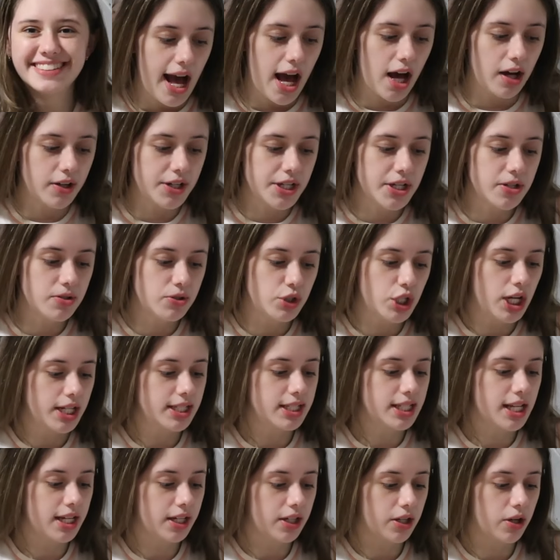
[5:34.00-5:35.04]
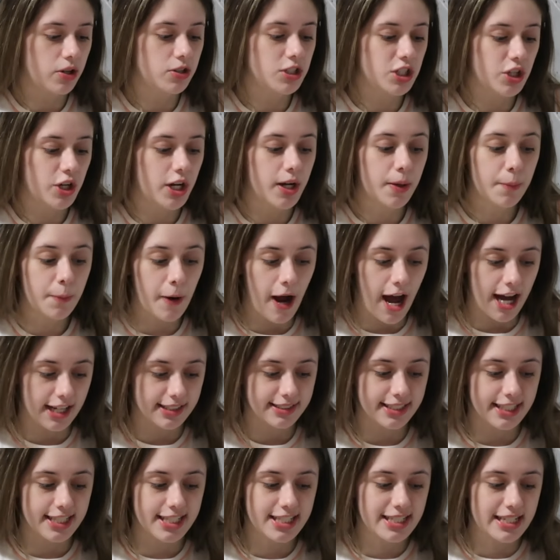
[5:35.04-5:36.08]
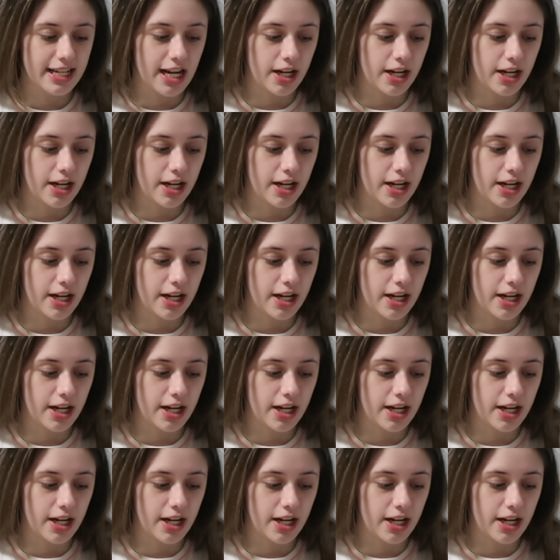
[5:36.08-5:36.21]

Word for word: How do you just let go during practice?